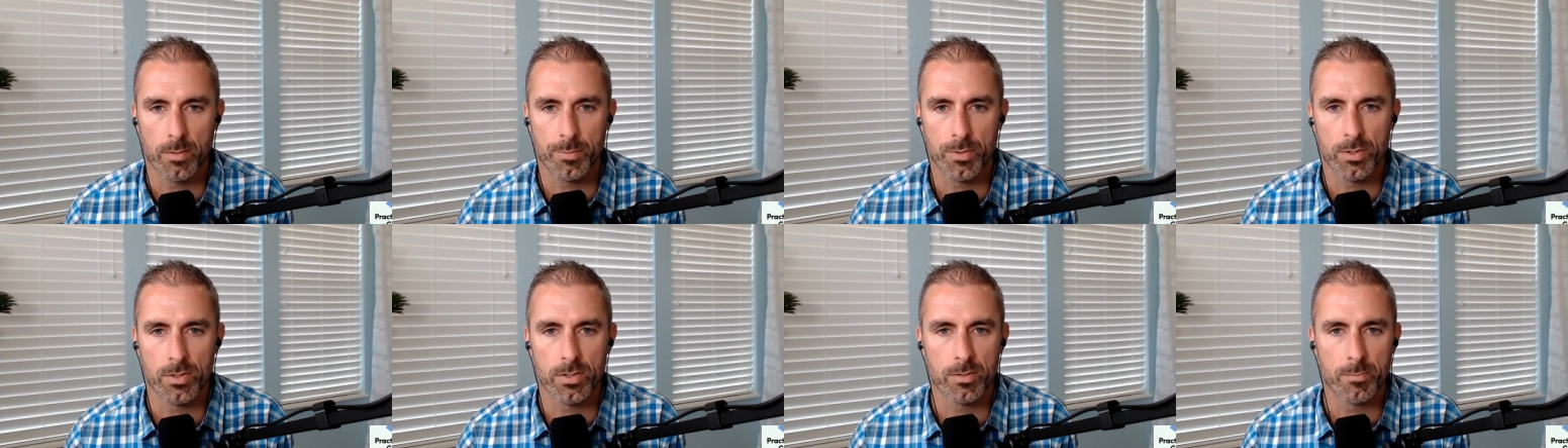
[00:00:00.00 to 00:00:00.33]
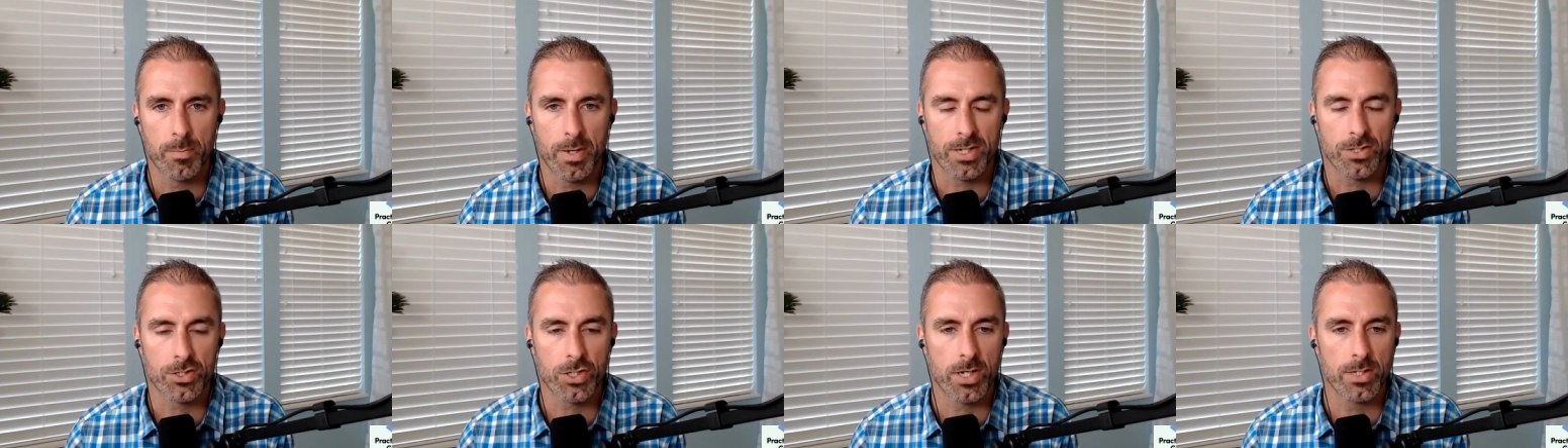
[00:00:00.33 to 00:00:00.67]
to make
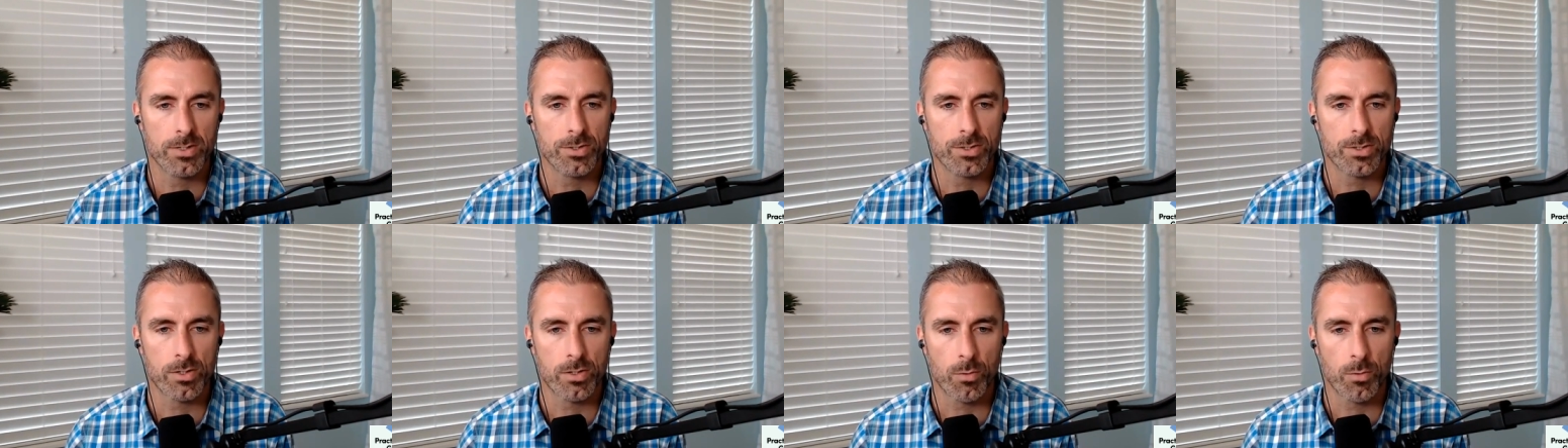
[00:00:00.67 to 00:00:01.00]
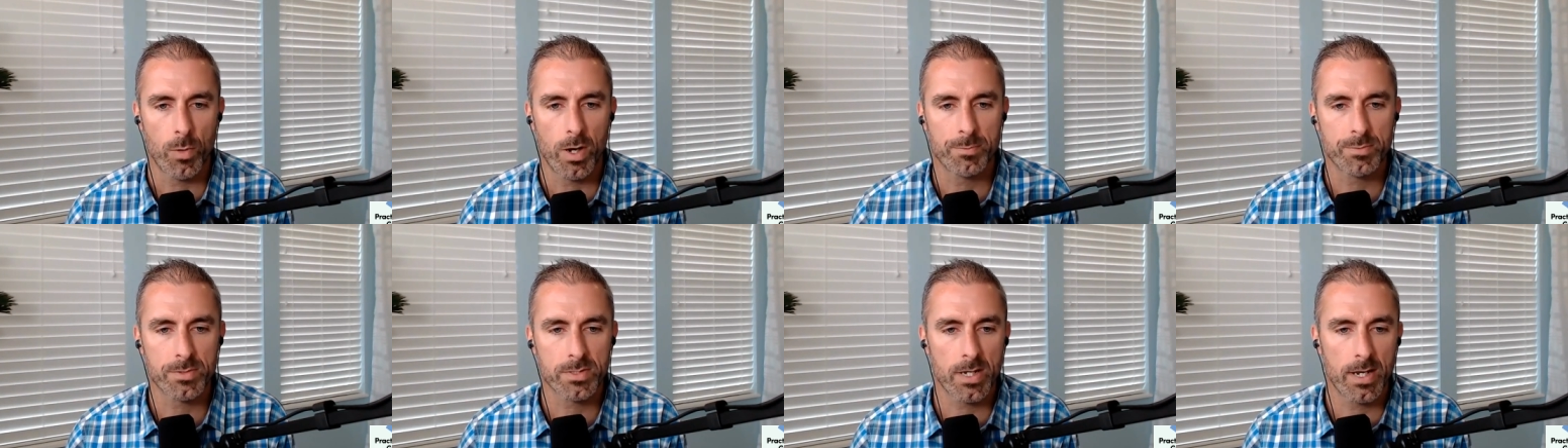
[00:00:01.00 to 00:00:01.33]
changes on your
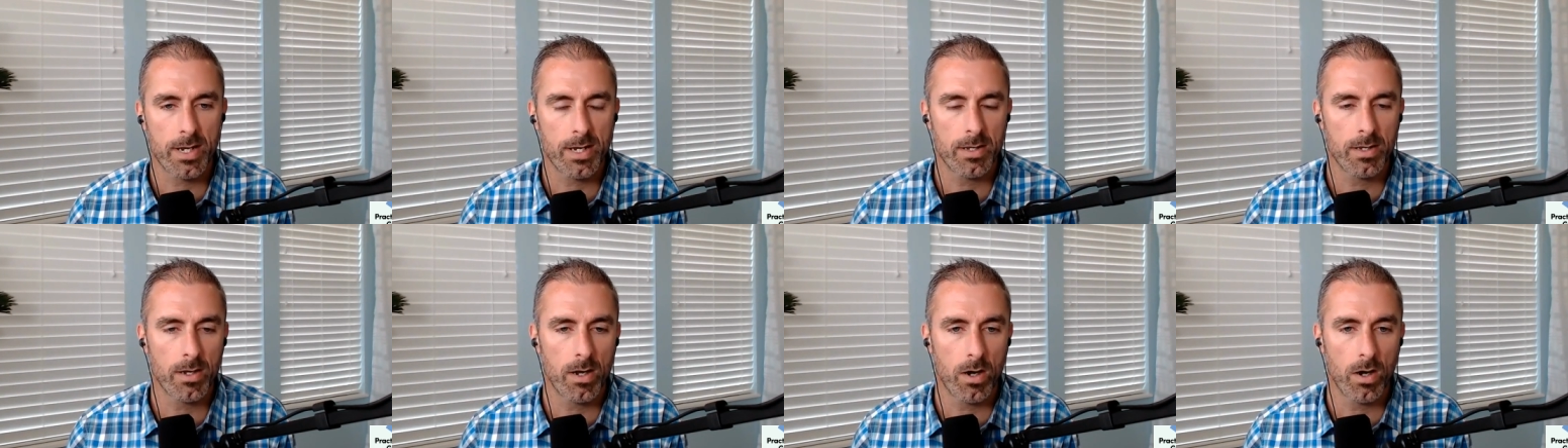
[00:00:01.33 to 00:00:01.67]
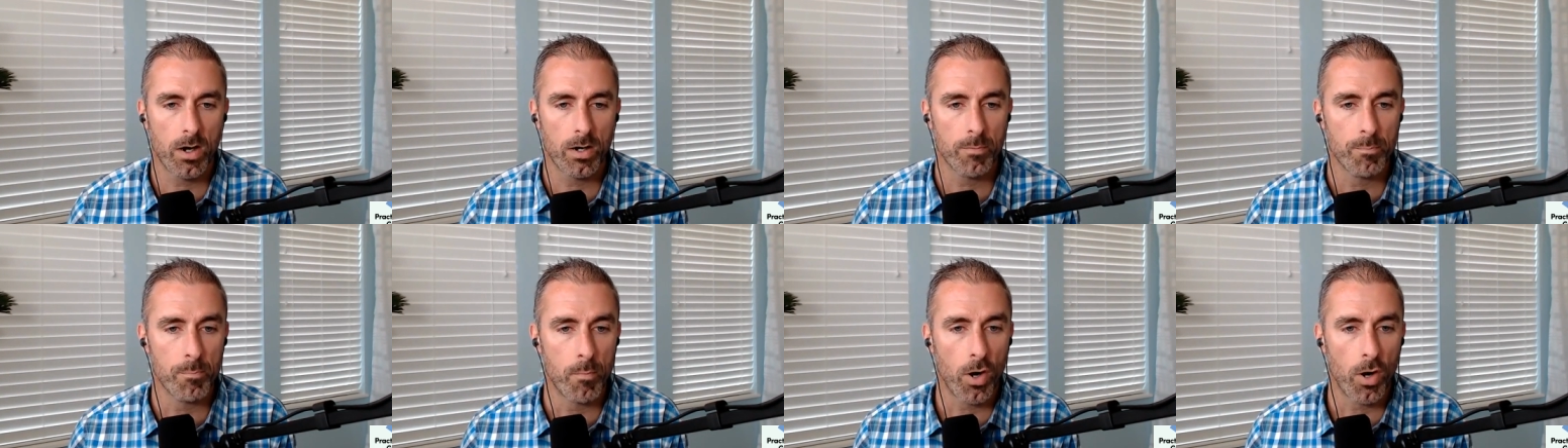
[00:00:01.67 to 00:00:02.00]
website. Our
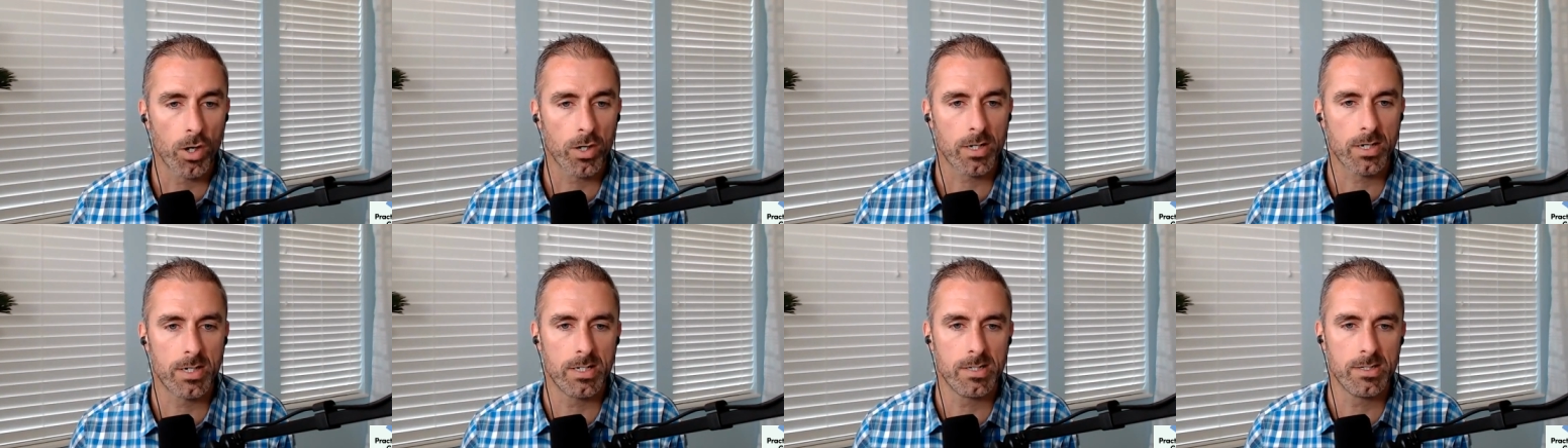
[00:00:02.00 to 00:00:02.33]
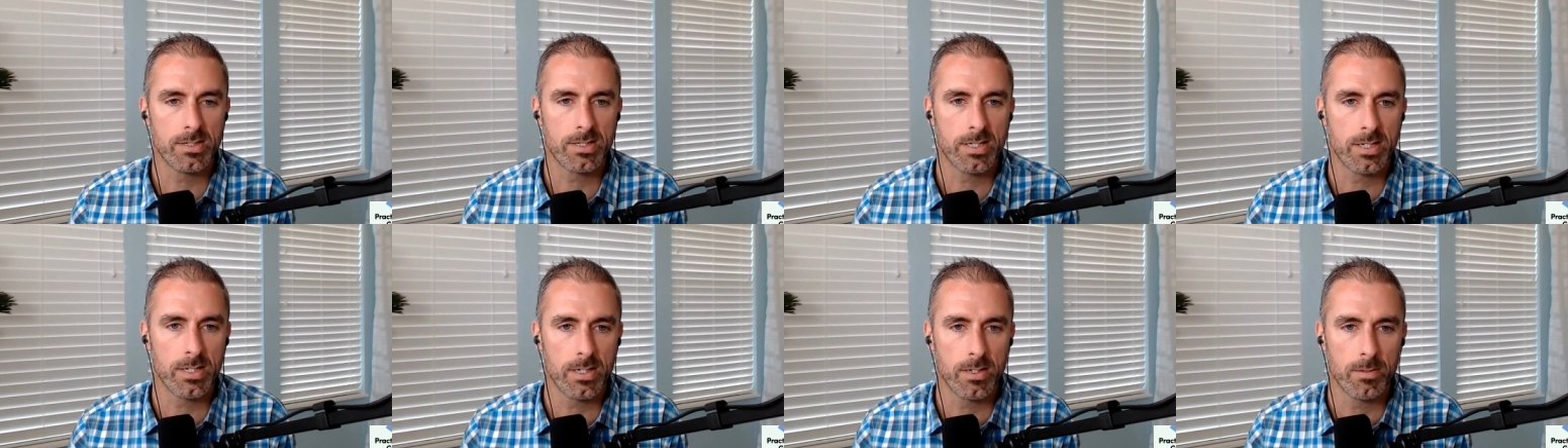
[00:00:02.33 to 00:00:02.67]
marketing
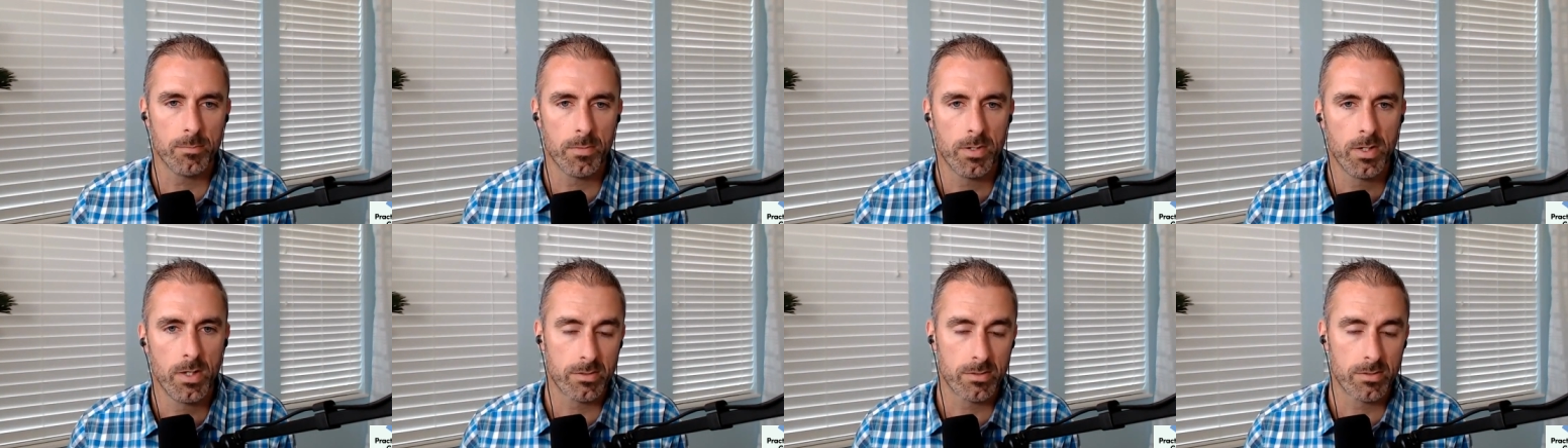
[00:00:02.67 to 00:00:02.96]
team,